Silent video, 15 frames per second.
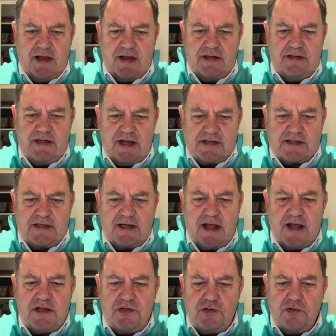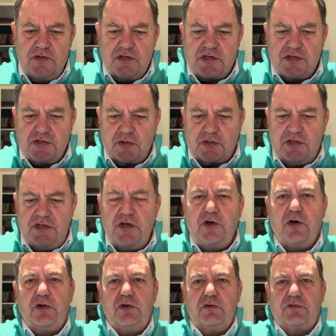Yesterday, Yoon Suk
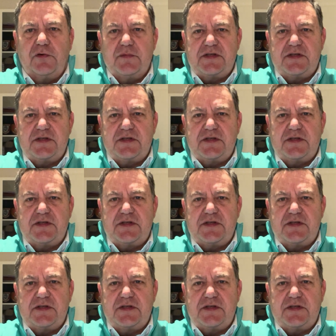Yeol from